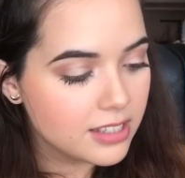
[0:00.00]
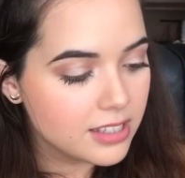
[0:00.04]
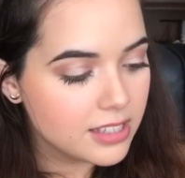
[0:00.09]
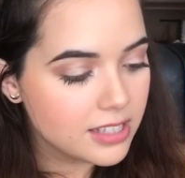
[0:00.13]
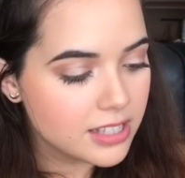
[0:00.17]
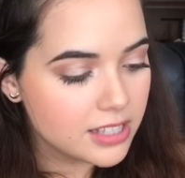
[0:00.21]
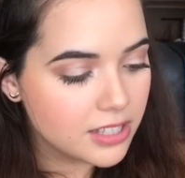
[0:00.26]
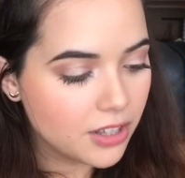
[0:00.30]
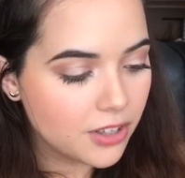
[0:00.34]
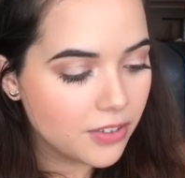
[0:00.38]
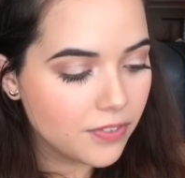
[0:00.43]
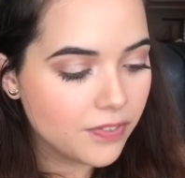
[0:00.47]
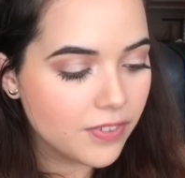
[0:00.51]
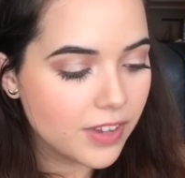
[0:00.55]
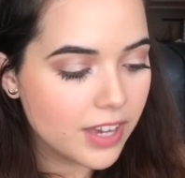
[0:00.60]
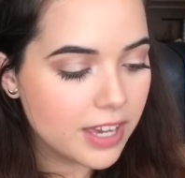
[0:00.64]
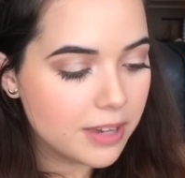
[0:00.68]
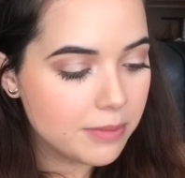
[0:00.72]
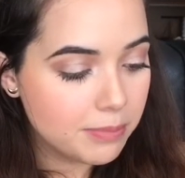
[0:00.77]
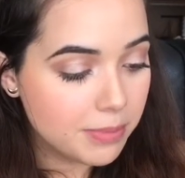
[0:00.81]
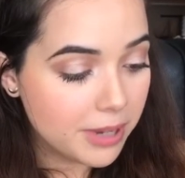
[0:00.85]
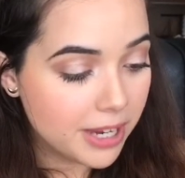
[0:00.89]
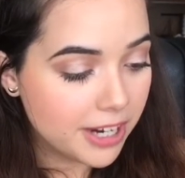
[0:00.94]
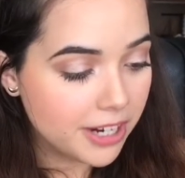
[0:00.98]

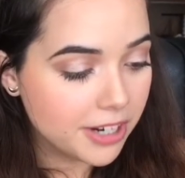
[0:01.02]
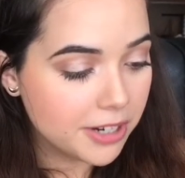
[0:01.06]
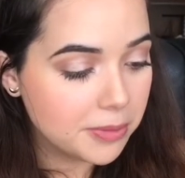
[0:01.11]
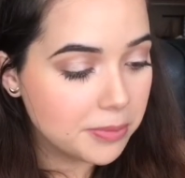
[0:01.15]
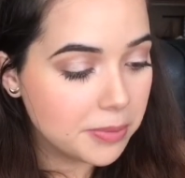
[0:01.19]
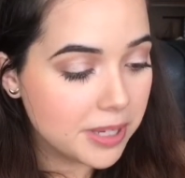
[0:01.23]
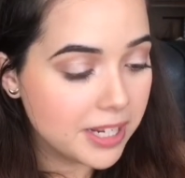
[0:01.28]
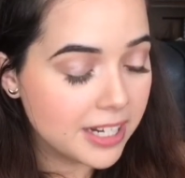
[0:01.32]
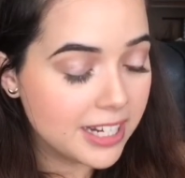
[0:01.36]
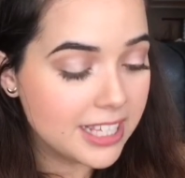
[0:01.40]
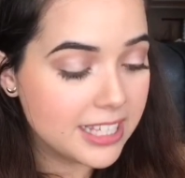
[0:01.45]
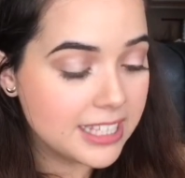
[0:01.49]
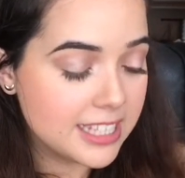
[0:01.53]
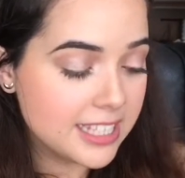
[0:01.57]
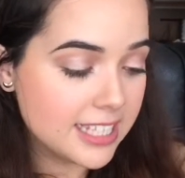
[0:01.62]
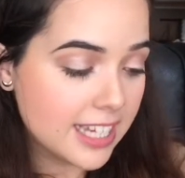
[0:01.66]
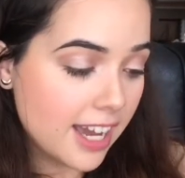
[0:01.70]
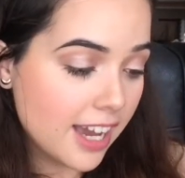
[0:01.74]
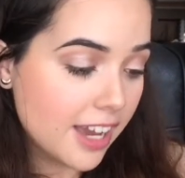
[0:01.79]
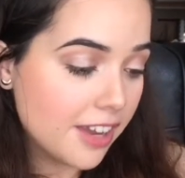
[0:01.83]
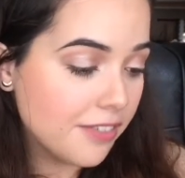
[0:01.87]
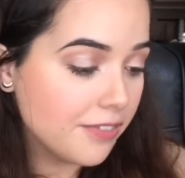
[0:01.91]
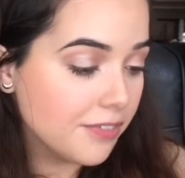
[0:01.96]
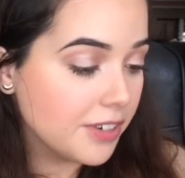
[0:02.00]
Sulfate, Paraben, and
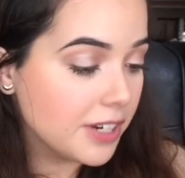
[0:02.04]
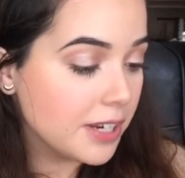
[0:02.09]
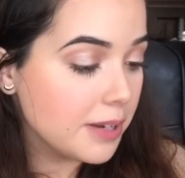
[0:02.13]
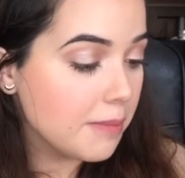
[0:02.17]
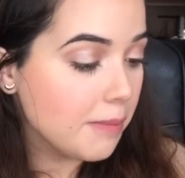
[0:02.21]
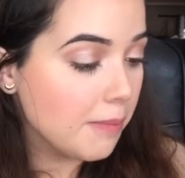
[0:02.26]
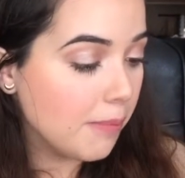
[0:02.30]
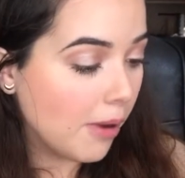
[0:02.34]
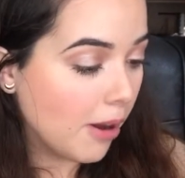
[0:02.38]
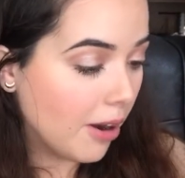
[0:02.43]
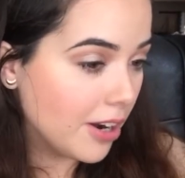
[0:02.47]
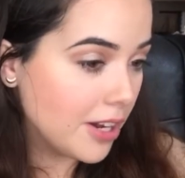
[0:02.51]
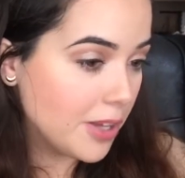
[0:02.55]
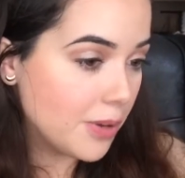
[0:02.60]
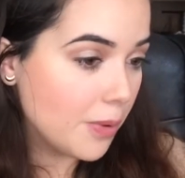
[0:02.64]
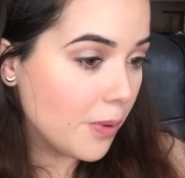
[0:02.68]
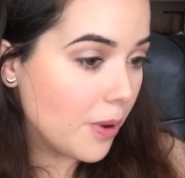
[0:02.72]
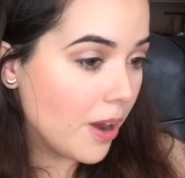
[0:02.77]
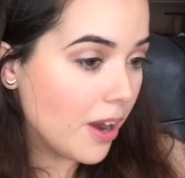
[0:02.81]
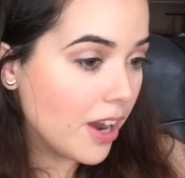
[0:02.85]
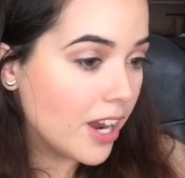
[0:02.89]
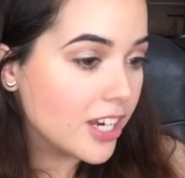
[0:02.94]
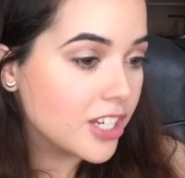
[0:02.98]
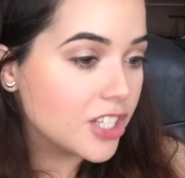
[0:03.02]
Dye-Free Body
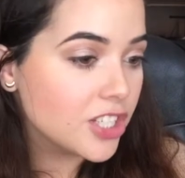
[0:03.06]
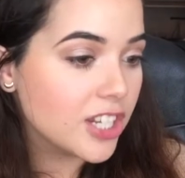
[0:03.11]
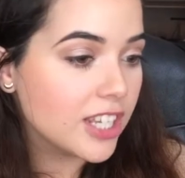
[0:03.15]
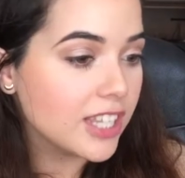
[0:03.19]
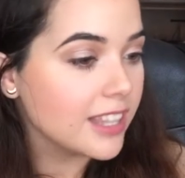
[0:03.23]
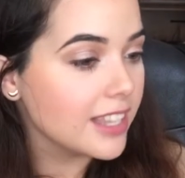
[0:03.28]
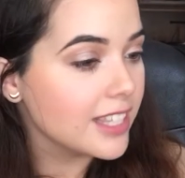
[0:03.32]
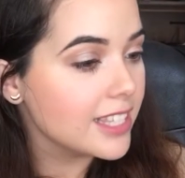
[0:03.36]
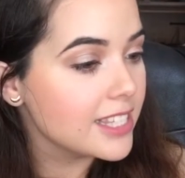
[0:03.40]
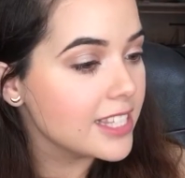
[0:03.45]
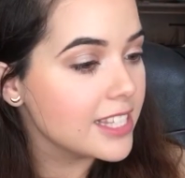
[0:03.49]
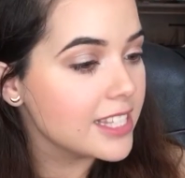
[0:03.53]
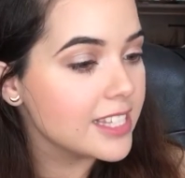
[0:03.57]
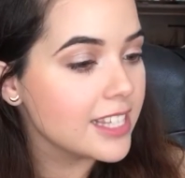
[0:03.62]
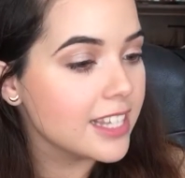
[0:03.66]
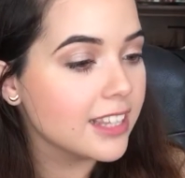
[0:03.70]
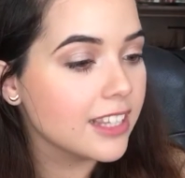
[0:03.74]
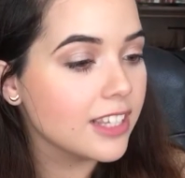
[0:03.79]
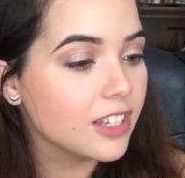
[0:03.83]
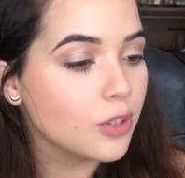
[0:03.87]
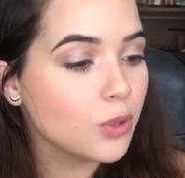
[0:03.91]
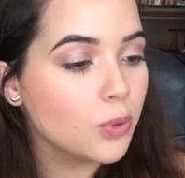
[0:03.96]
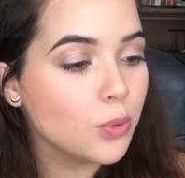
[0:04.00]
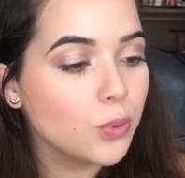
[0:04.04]
Wash, and this is
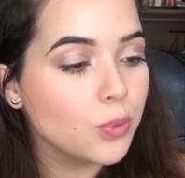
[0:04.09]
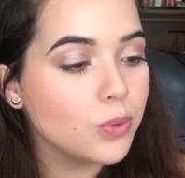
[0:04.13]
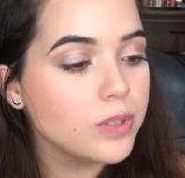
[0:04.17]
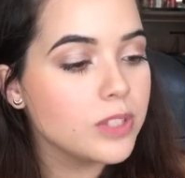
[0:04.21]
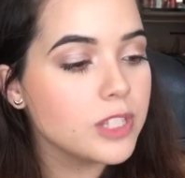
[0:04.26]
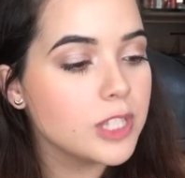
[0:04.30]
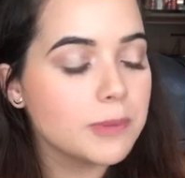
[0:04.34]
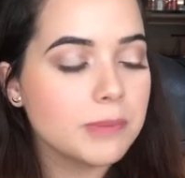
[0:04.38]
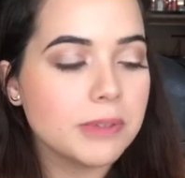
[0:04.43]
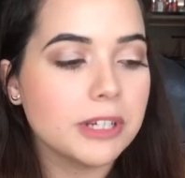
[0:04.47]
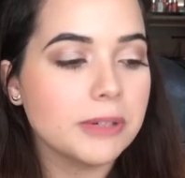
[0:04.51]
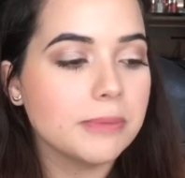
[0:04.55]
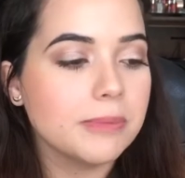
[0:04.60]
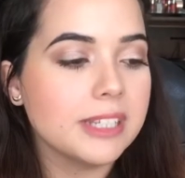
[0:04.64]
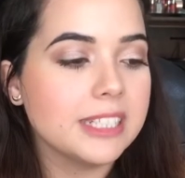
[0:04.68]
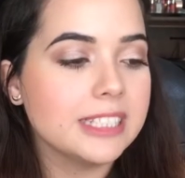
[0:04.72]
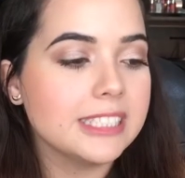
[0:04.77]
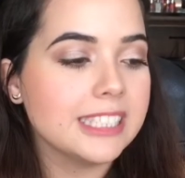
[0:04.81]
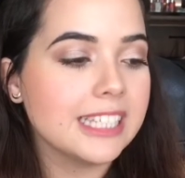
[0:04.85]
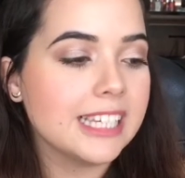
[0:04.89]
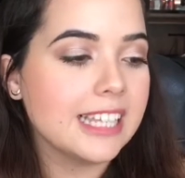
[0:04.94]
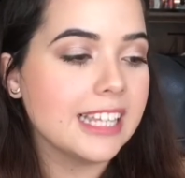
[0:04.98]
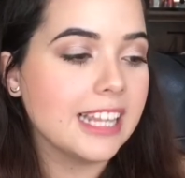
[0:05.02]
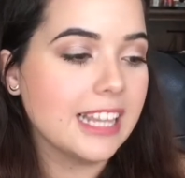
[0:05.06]
in the Cool
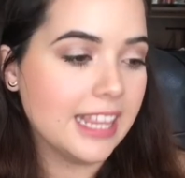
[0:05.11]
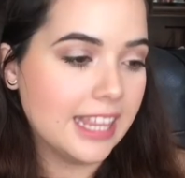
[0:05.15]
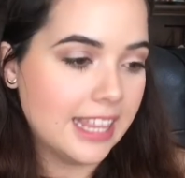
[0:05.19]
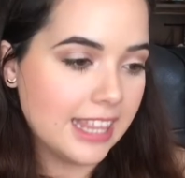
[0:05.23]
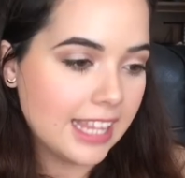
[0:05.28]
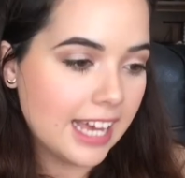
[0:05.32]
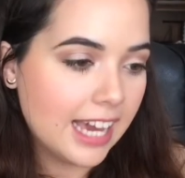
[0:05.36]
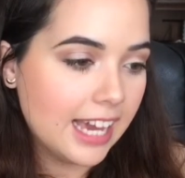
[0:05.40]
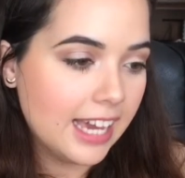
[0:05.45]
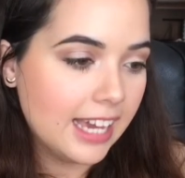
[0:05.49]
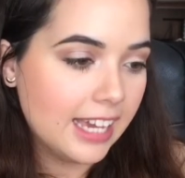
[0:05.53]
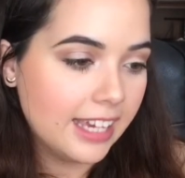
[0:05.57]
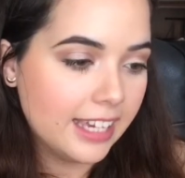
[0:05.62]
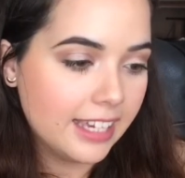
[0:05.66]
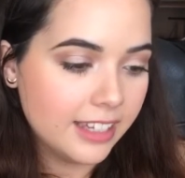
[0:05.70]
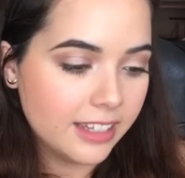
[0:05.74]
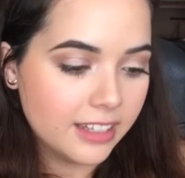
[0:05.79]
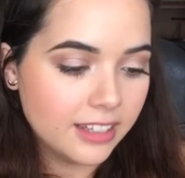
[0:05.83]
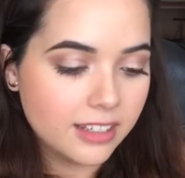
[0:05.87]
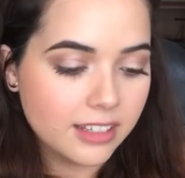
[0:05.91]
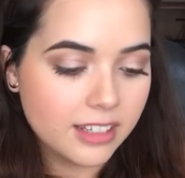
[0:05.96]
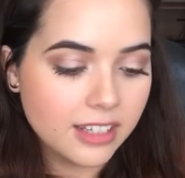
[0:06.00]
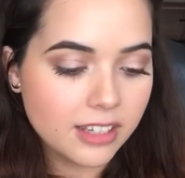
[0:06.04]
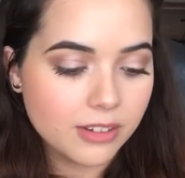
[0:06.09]
Spearmint and
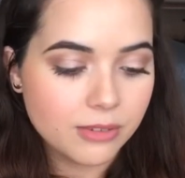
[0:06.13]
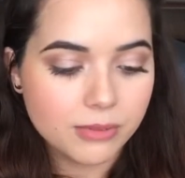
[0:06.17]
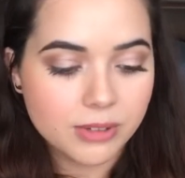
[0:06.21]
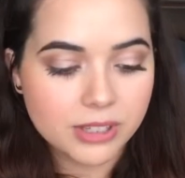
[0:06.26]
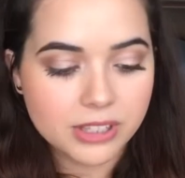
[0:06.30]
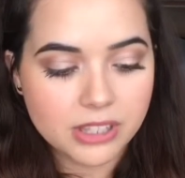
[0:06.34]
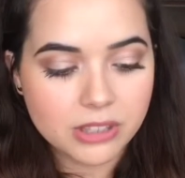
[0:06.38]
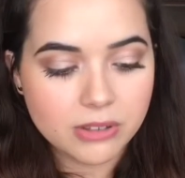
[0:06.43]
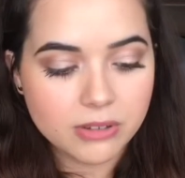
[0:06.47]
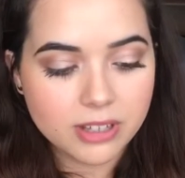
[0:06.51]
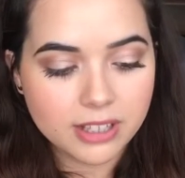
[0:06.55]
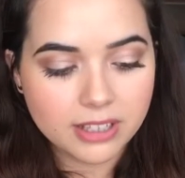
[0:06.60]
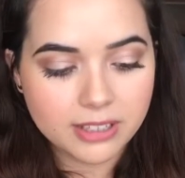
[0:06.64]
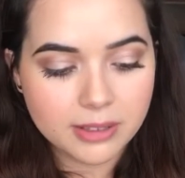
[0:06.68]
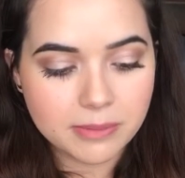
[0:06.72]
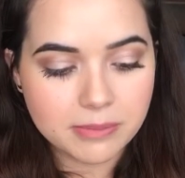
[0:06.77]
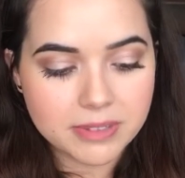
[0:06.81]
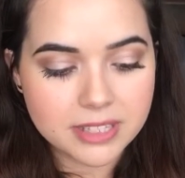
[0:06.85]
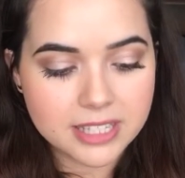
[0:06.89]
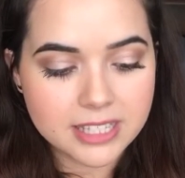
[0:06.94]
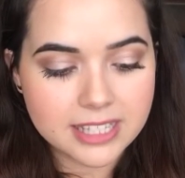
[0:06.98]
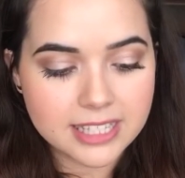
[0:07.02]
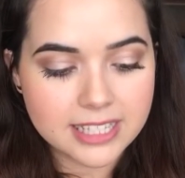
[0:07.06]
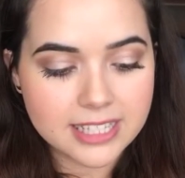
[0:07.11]
Thigh with
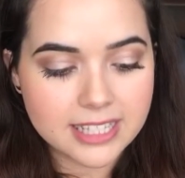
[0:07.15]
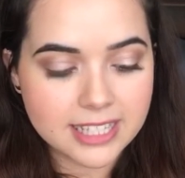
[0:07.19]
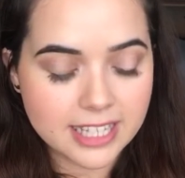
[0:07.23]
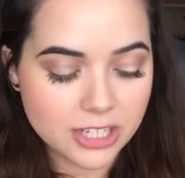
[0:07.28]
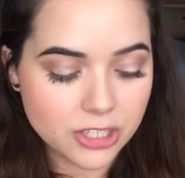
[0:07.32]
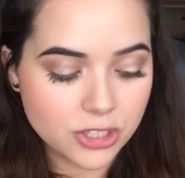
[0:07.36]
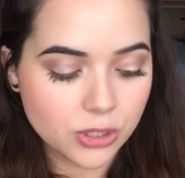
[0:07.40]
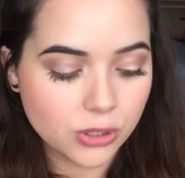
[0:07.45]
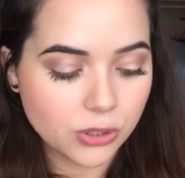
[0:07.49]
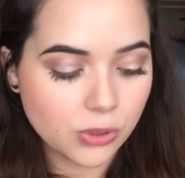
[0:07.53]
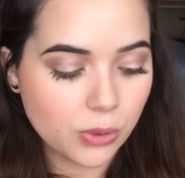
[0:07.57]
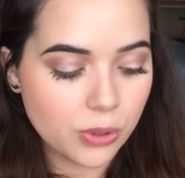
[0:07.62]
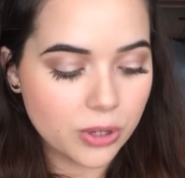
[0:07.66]
Eucalyptus essential